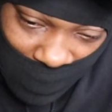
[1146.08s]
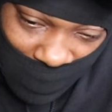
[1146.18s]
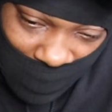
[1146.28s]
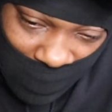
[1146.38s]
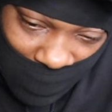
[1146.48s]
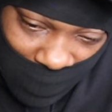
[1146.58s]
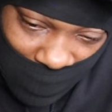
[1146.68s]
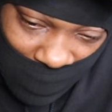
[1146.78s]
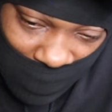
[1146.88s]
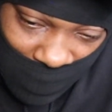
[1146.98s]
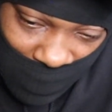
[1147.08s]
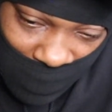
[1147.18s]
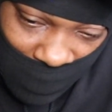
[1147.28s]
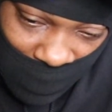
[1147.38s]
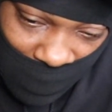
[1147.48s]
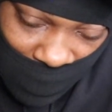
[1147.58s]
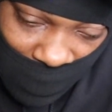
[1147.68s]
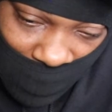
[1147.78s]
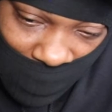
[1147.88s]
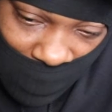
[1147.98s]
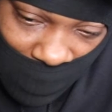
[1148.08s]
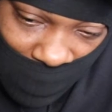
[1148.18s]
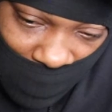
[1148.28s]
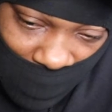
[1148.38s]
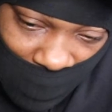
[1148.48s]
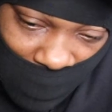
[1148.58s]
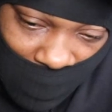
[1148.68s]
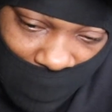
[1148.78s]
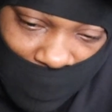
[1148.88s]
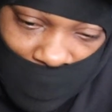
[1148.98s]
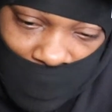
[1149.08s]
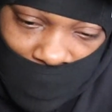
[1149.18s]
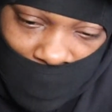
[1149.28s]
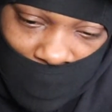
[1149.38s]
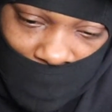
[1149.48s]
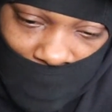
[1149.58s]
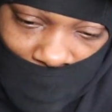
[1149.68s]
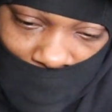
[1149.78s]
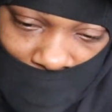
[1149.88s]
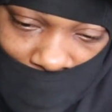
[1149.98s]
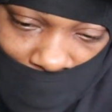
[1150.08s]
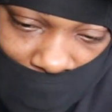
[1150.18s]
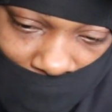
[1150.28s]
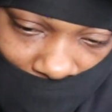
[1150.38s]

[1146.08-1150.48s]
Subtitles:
This person isn't speaking.